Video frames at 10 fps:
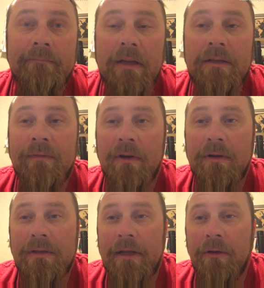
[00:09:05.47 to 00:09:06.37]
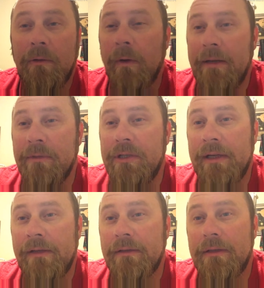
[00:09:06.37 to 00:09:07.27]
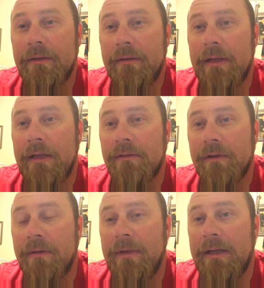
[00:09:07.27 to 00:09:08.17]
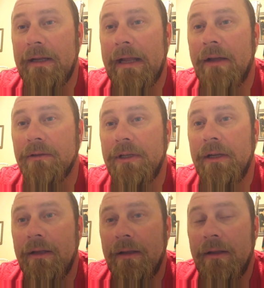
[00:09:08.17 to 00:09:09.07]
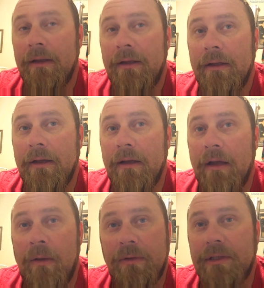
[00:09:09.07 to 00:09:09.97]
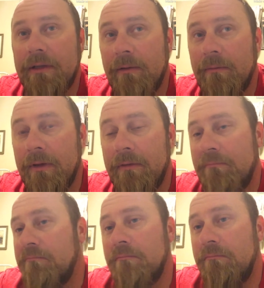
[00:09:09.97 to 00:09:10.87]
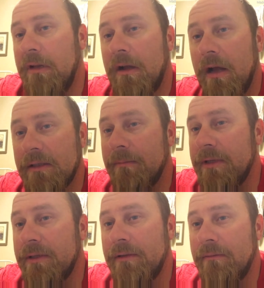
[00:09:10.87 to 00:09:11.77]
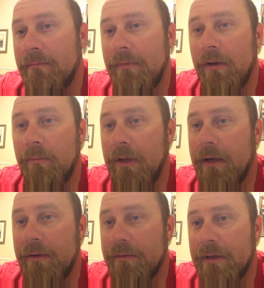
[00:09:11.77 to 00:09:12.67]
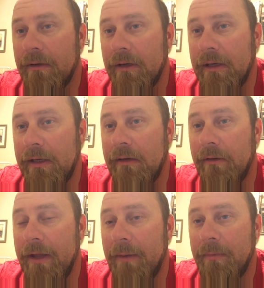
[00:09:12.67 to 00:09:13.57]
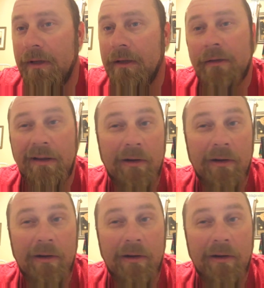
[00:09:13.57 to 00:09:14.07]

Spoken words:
As far as like your green machines, things are going to be eating algae. I would stick with Plecostomus, you know, plecos that aren't going to get all that big.